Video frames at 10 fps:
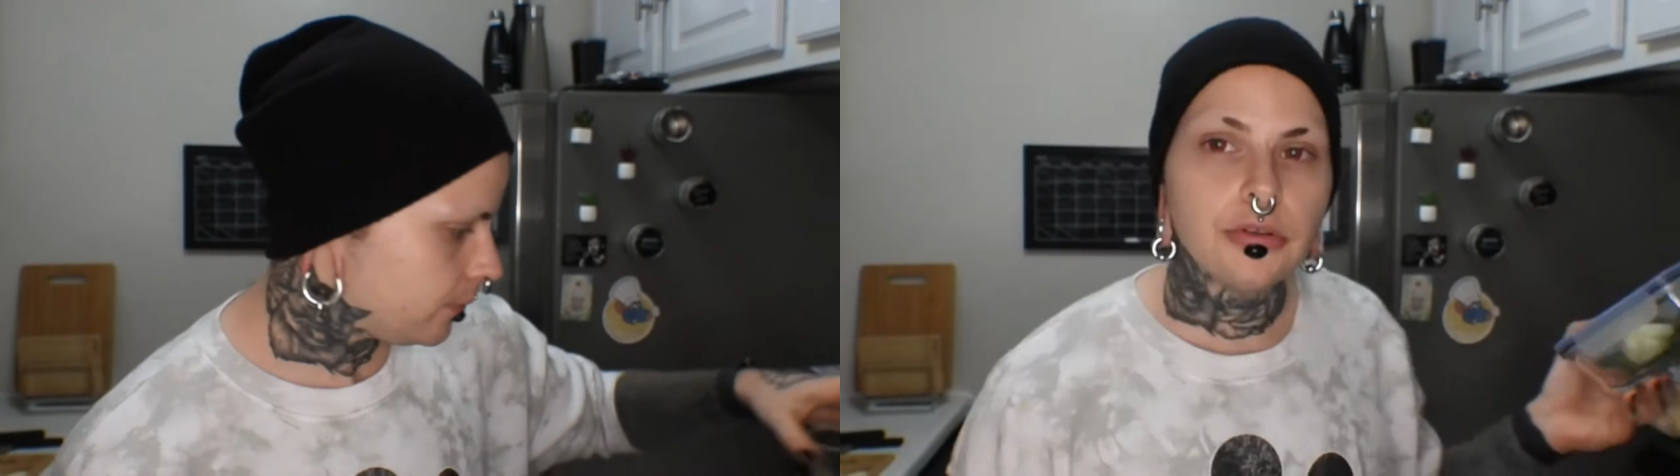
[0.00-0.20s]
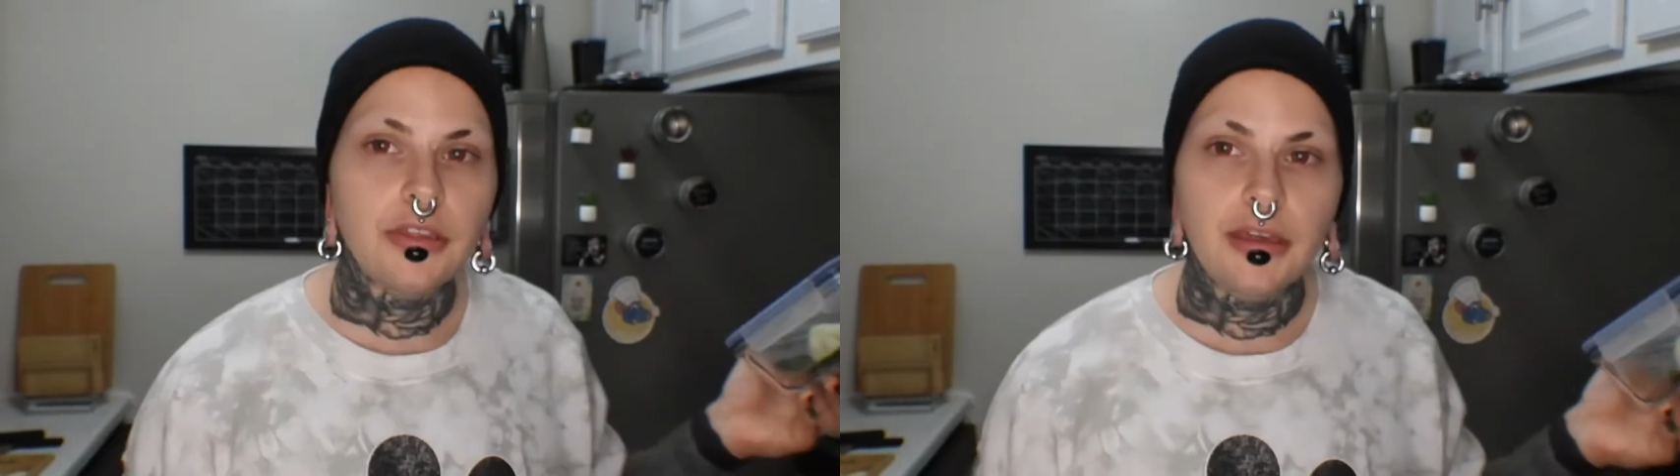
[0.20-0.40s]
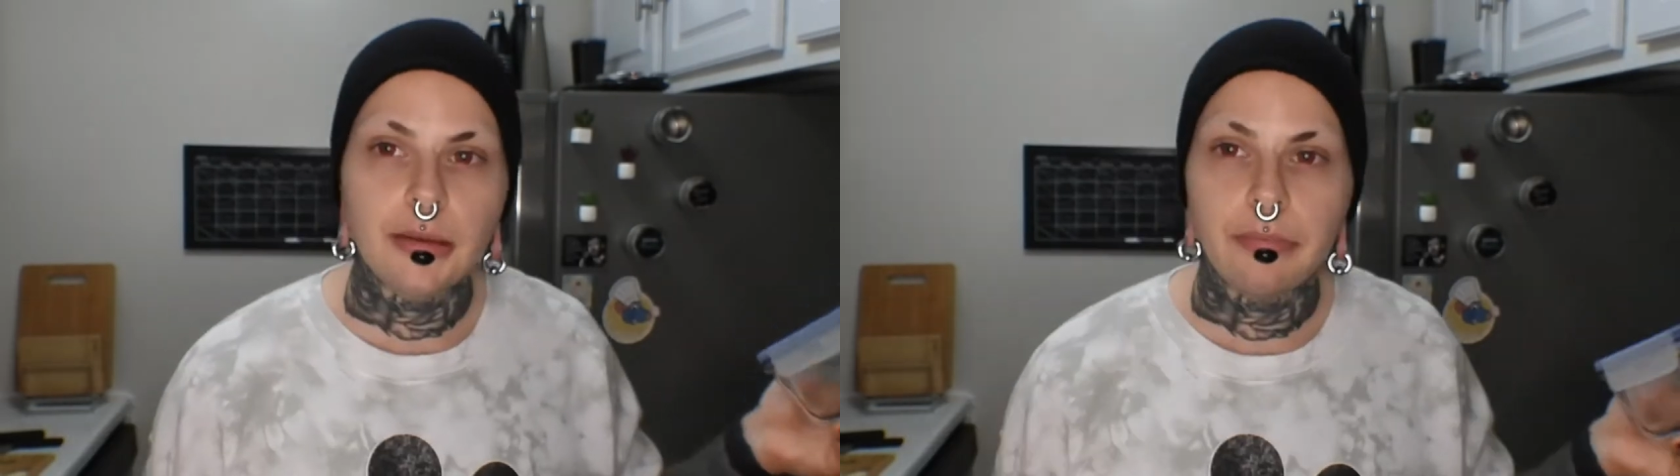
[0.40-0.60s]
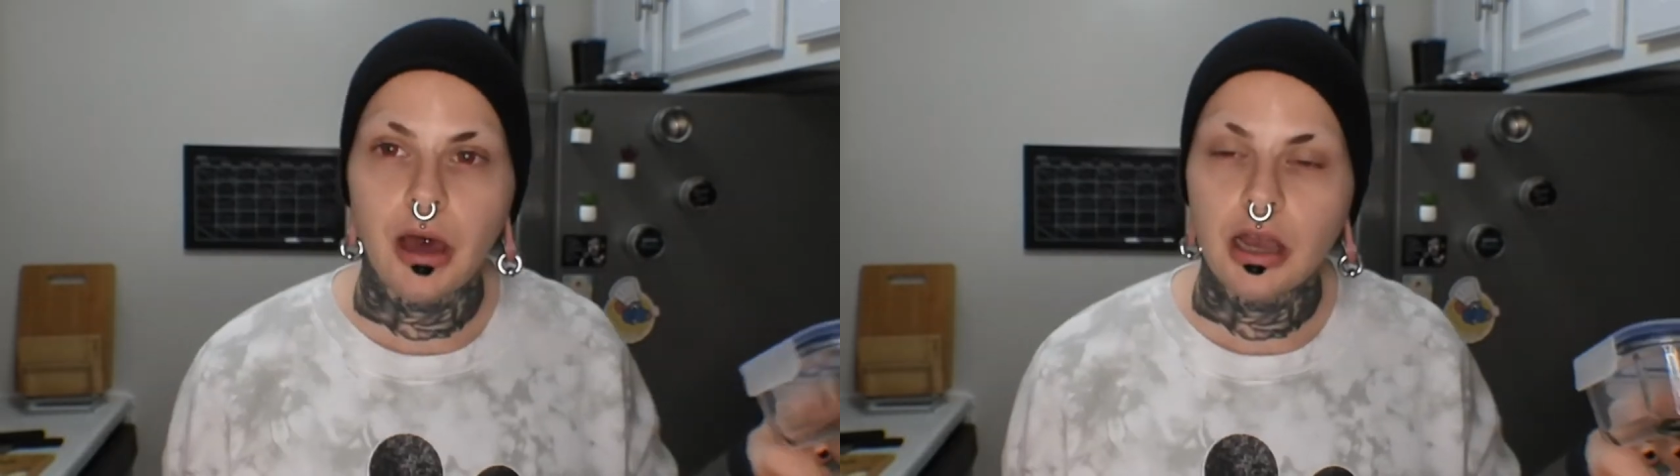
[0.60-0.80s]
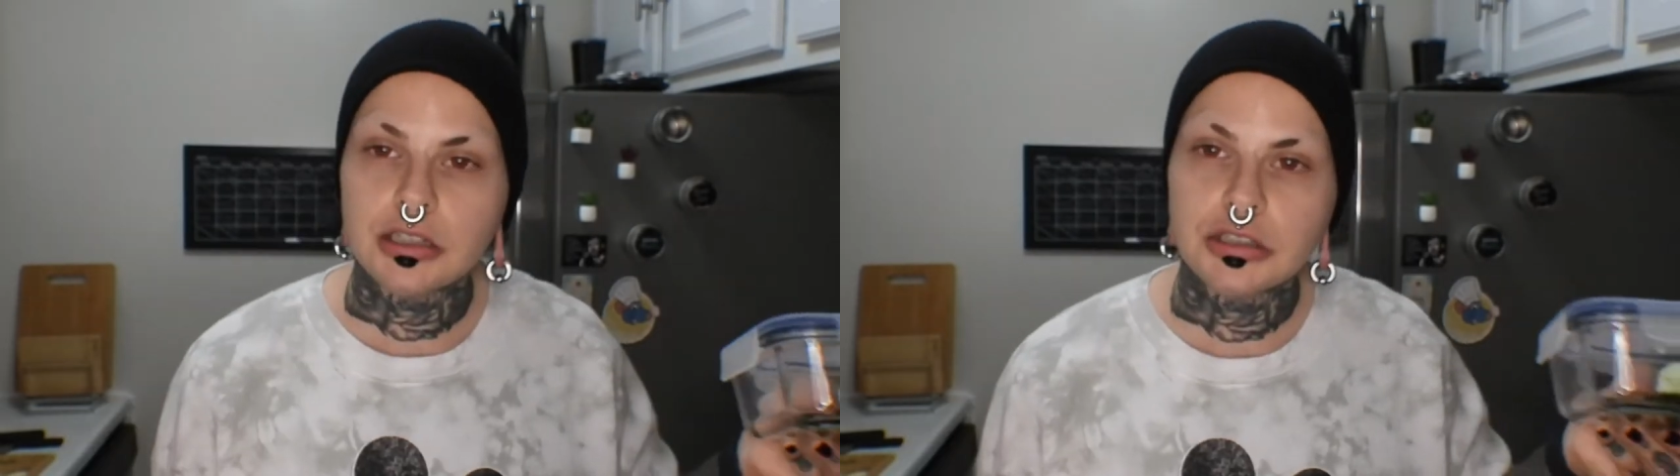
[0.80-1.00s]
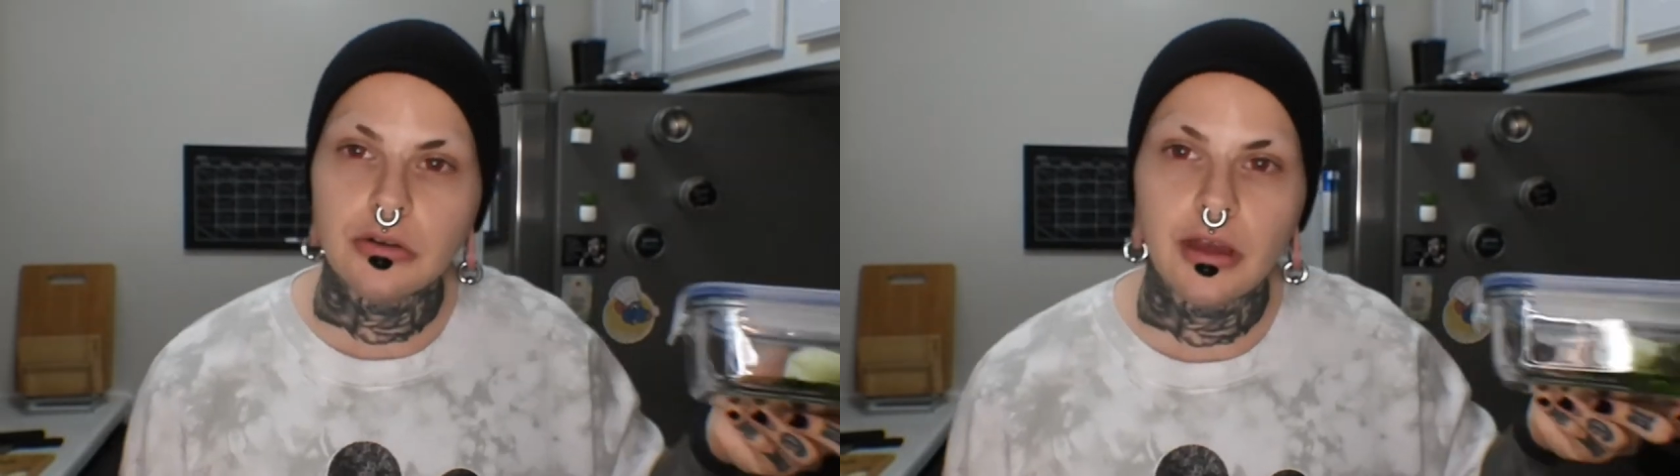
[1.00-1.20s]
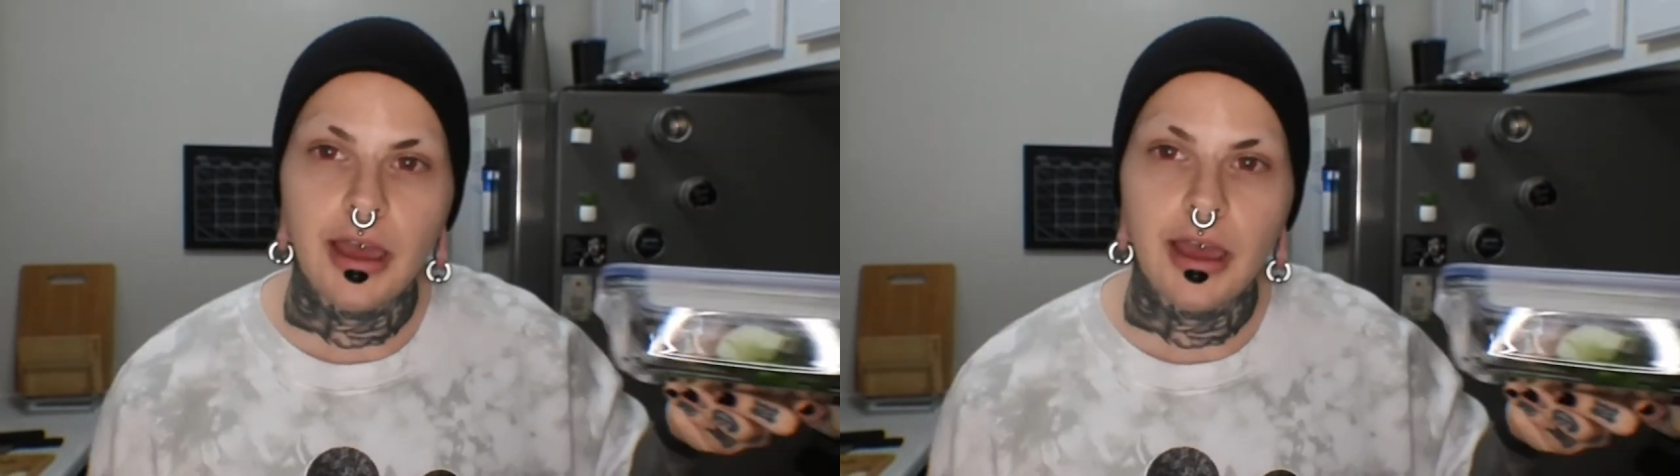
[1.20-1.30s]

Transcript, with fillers: For the bok choy,